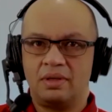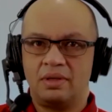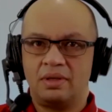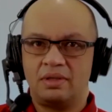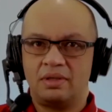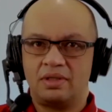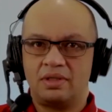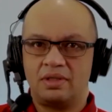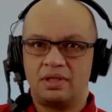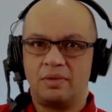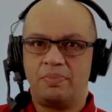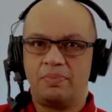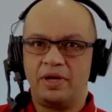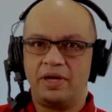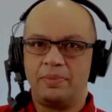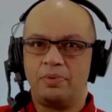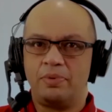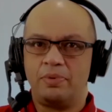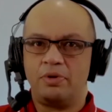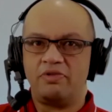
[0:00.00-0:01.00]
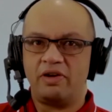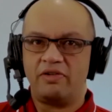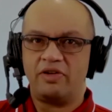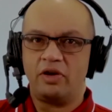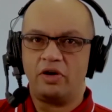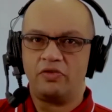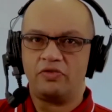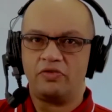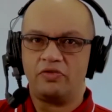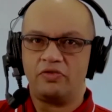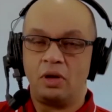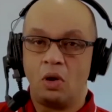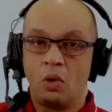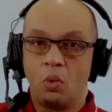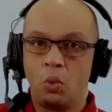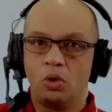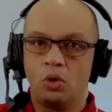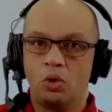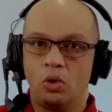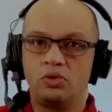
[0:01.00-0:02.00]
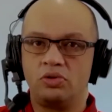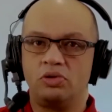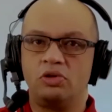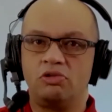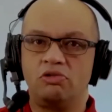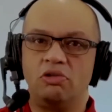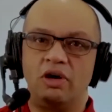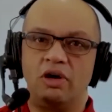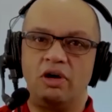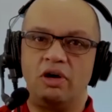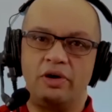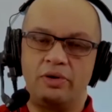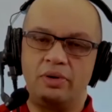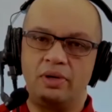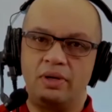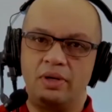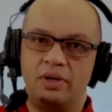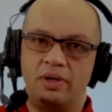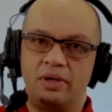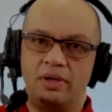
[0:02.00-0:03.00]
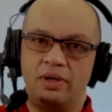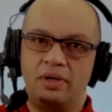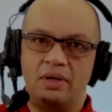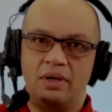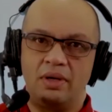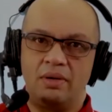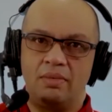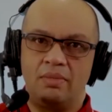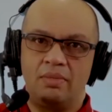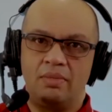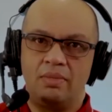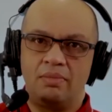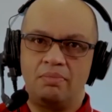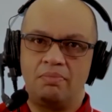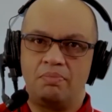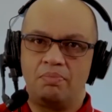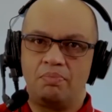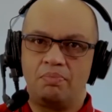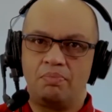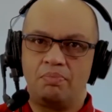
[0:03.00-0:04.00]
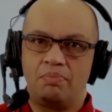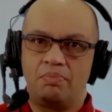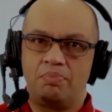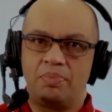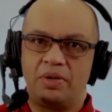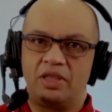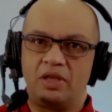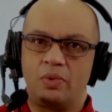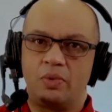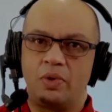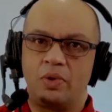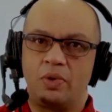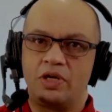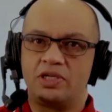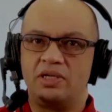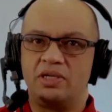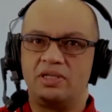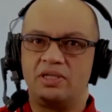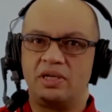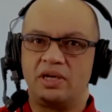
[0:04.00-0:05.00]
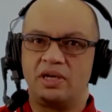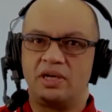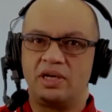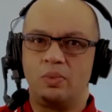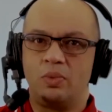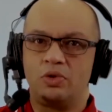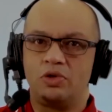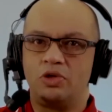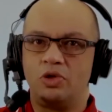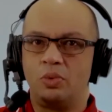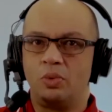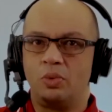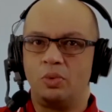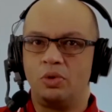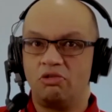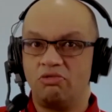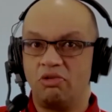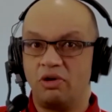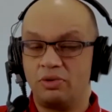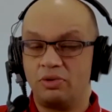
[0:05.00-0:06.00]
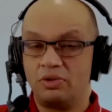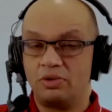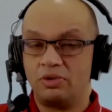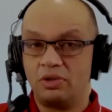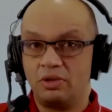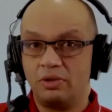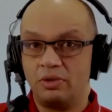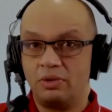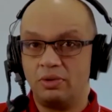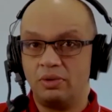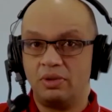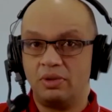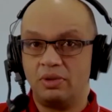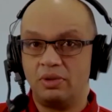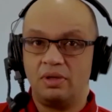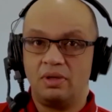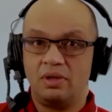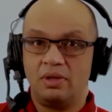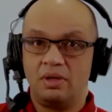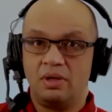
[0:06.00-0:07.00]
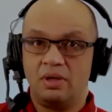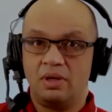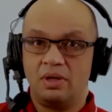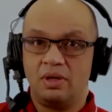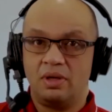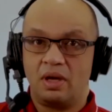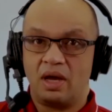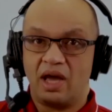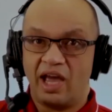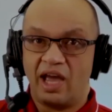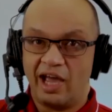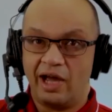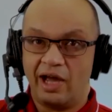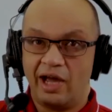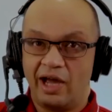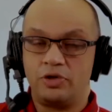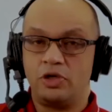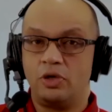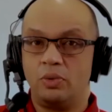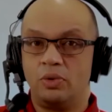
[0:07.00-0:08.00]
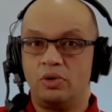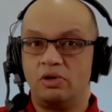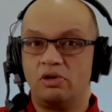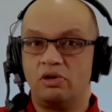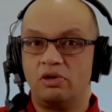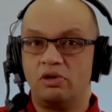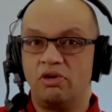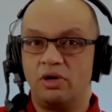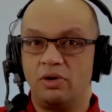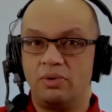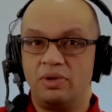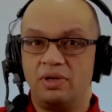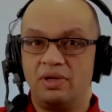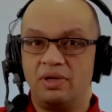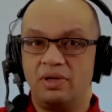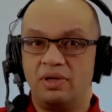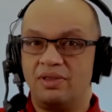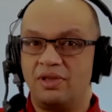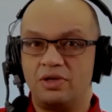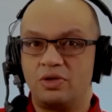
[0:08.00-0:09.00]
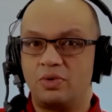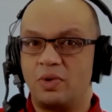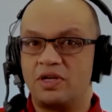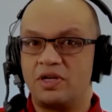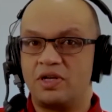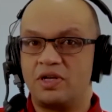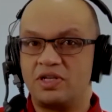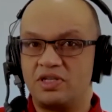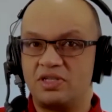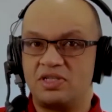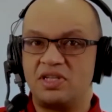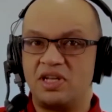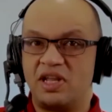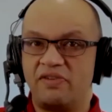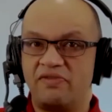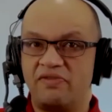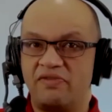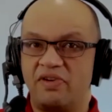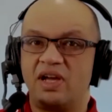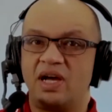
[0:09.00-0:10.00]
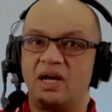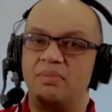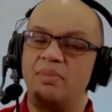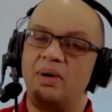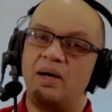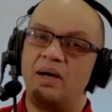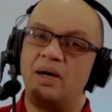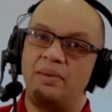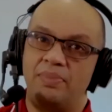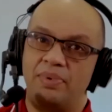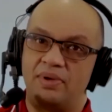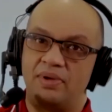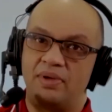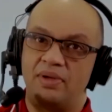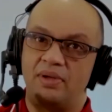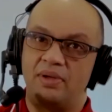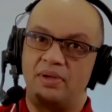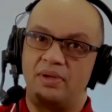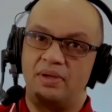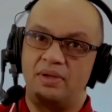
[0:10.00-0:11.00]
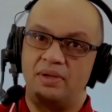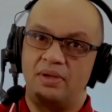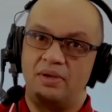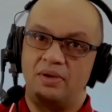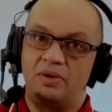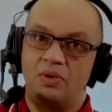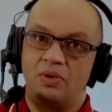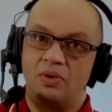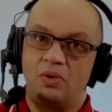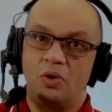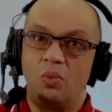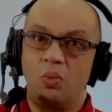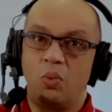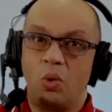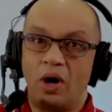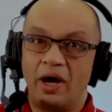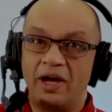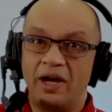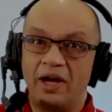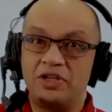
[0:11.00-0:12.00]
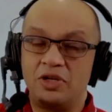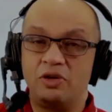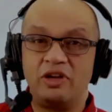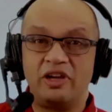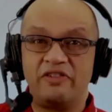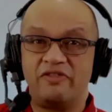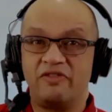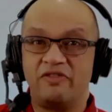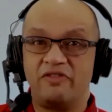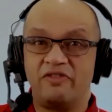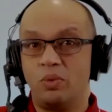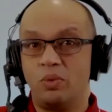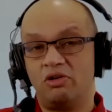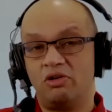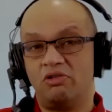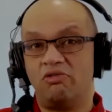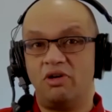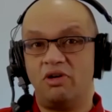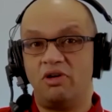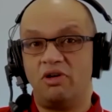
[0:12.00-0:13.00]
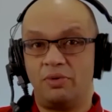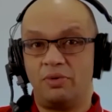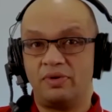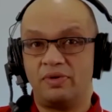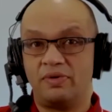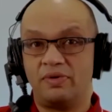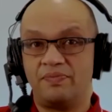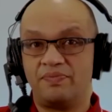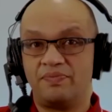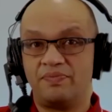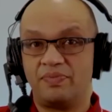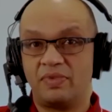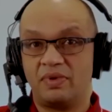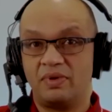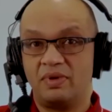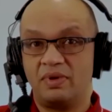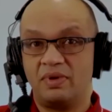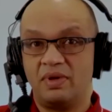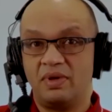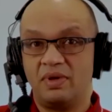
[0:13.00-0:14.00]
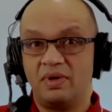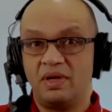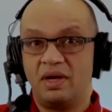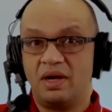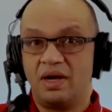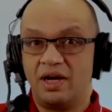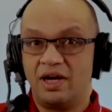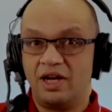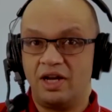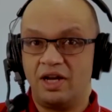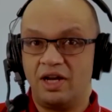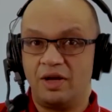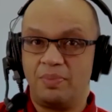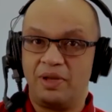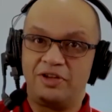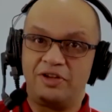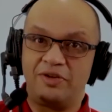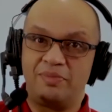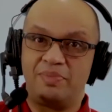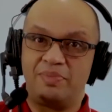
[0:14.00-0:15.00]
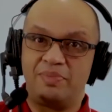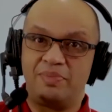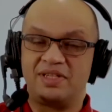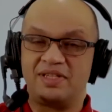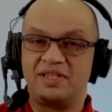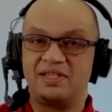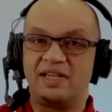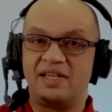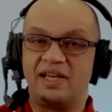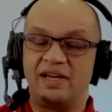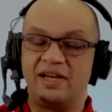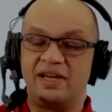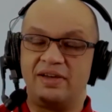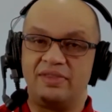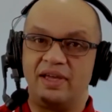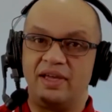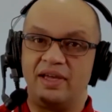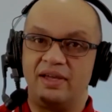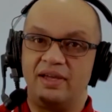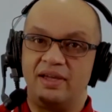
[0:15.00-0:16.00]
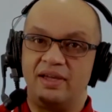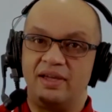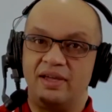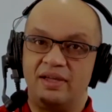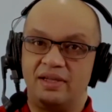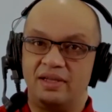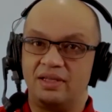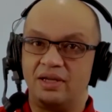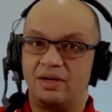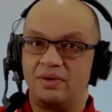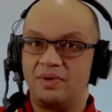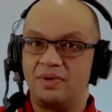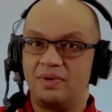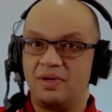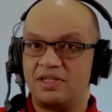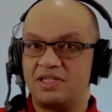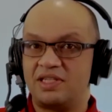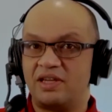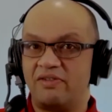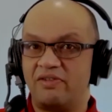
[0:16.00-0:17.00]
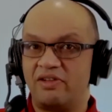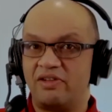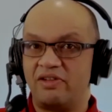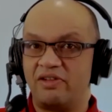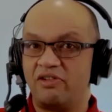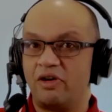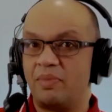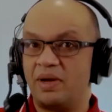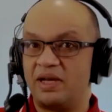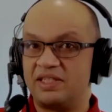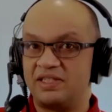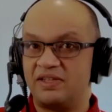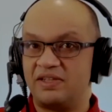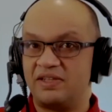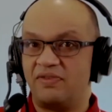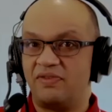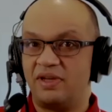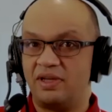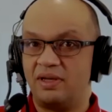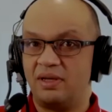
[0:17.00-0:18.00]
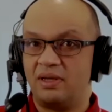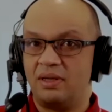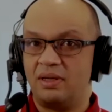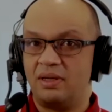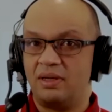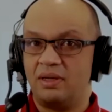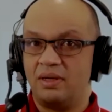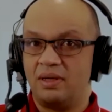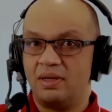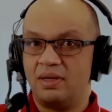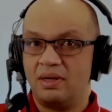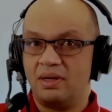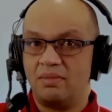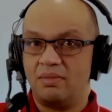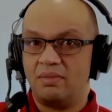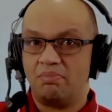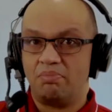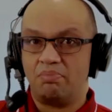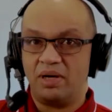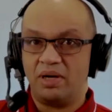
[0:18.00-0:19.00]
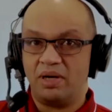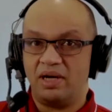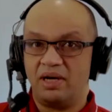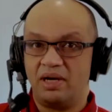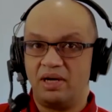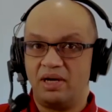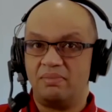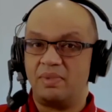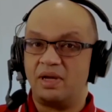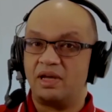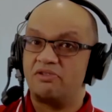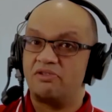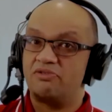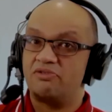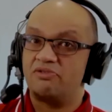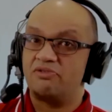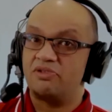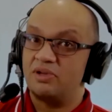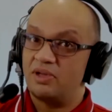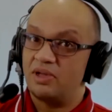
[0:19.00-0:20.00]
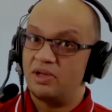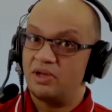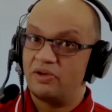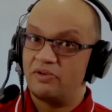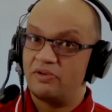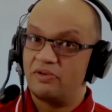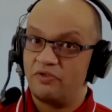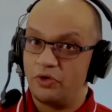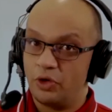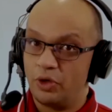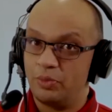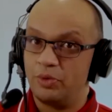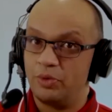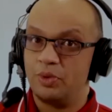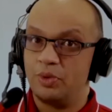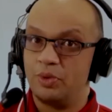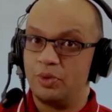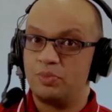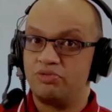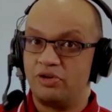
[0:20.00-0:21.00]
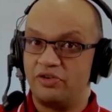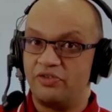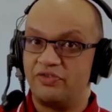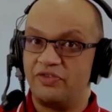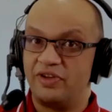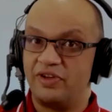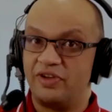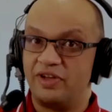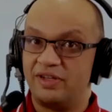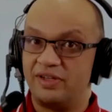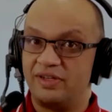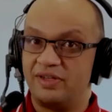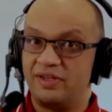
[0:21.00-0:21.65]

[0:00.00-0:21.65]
So people very often want to grow. But the question is, okay, what do you want to grow to? How do you want to grow? Those questions never come up. Or why do you even grow? I know plenty of businesses out there that don't necessarily grow massively, but make phenomenal profit